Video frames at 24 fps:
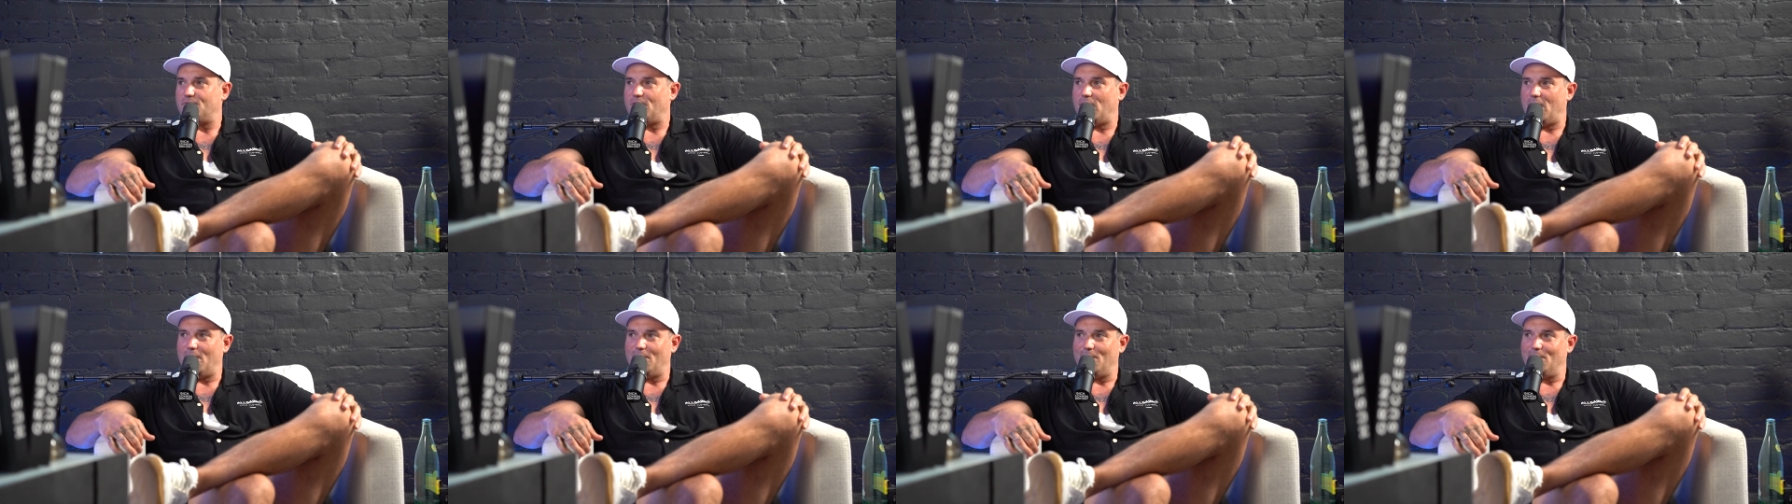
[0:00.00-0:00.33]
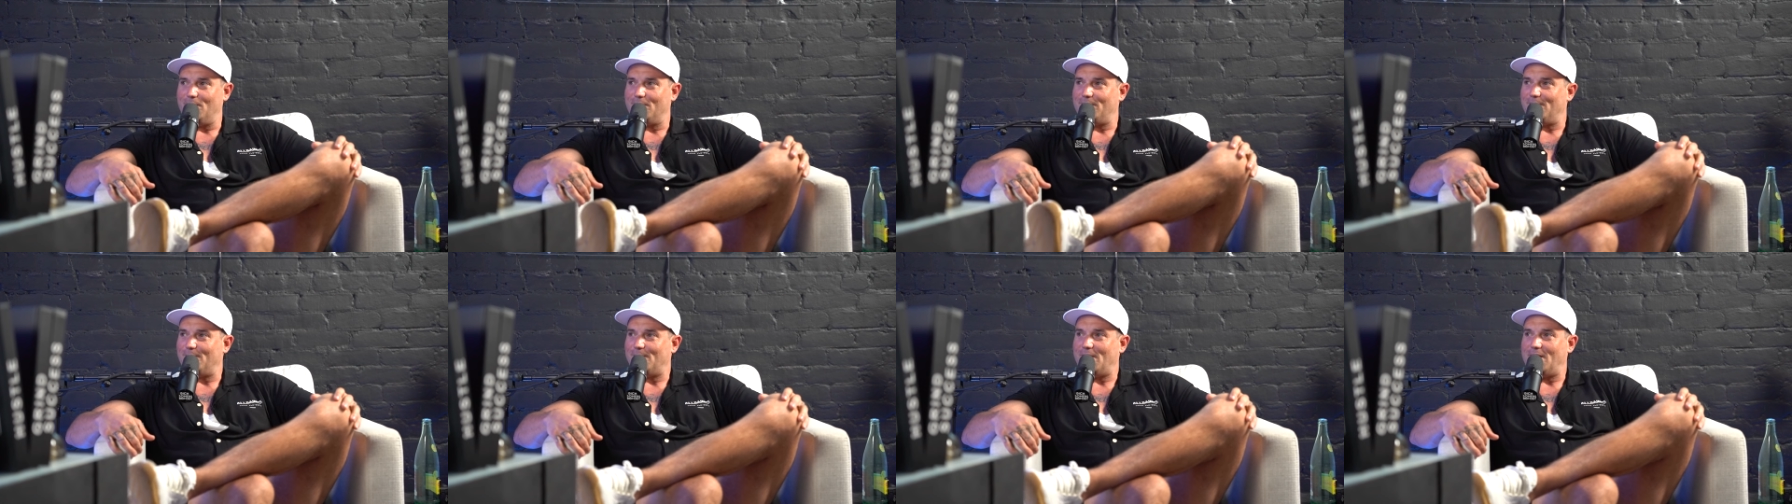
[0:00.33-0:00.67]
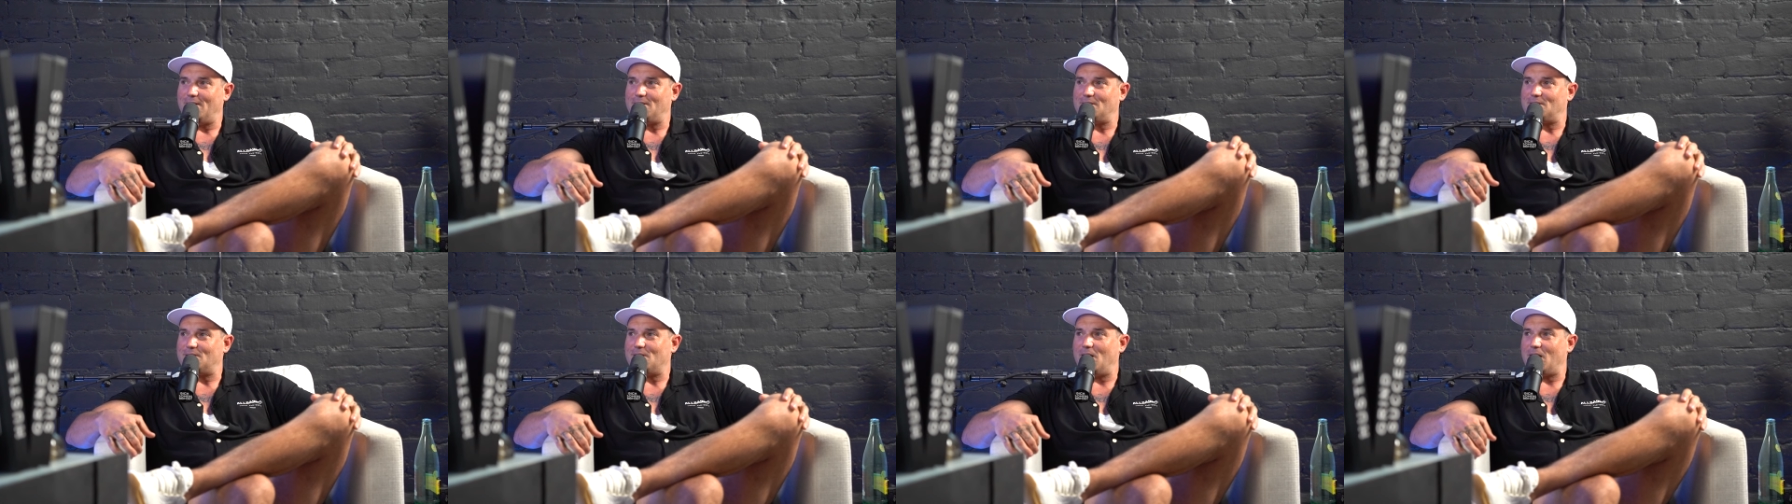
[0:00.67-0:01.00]
viral when
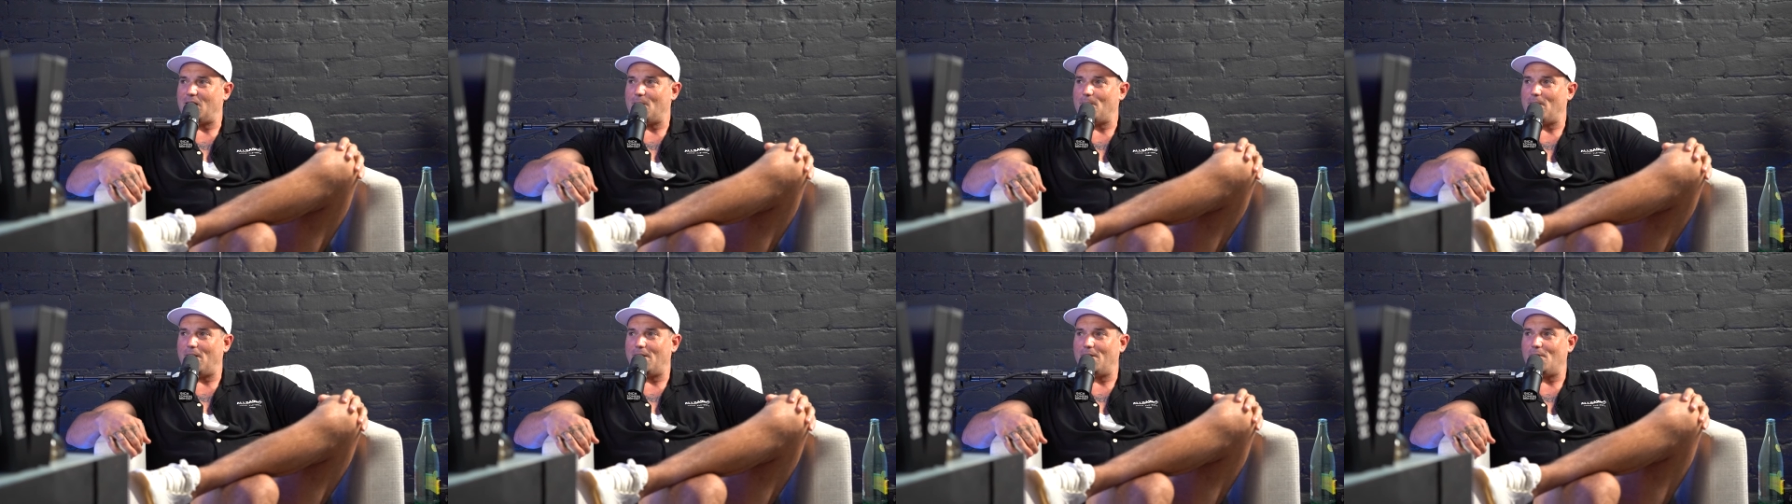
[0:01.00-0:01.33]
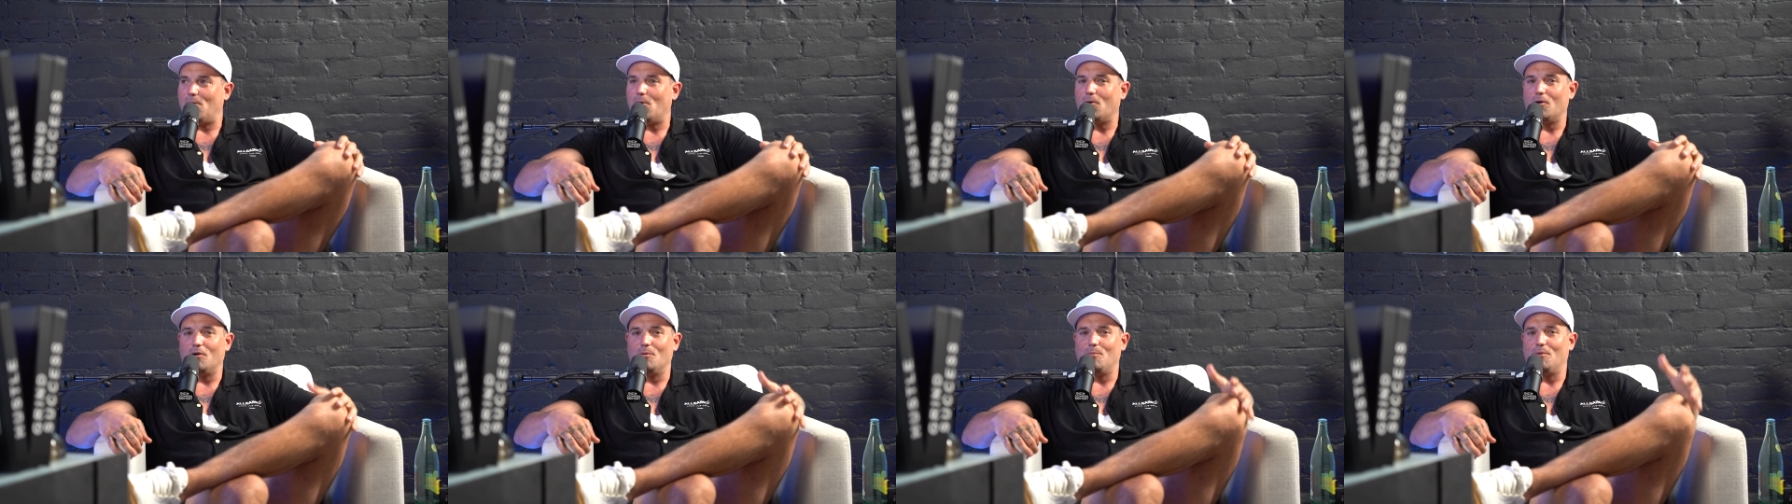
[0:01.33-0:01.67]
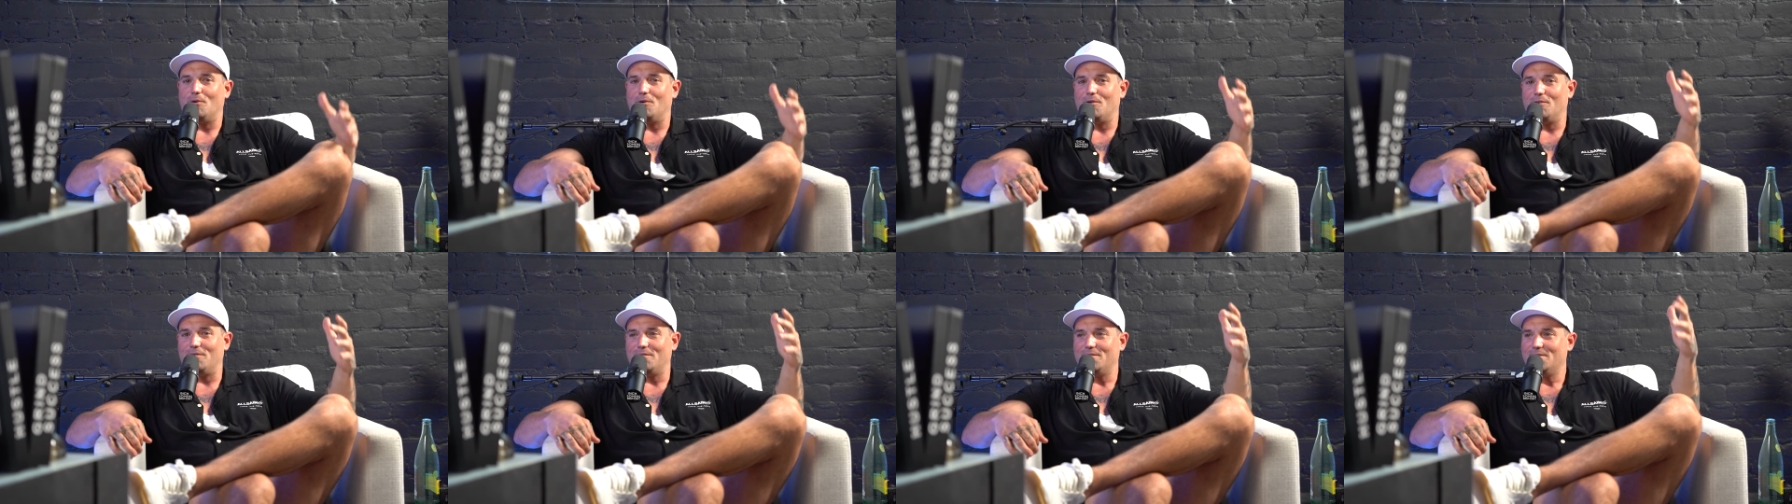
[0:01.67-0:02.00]
I just talk about a
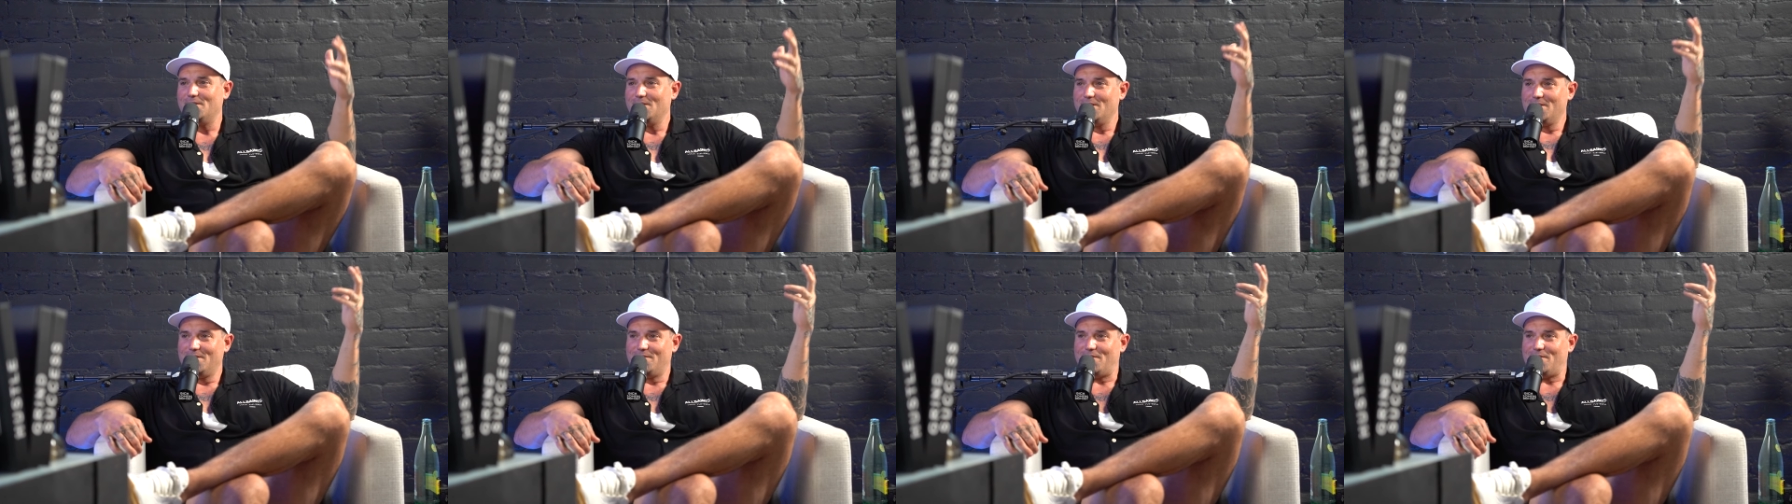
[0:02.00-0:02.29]
horrible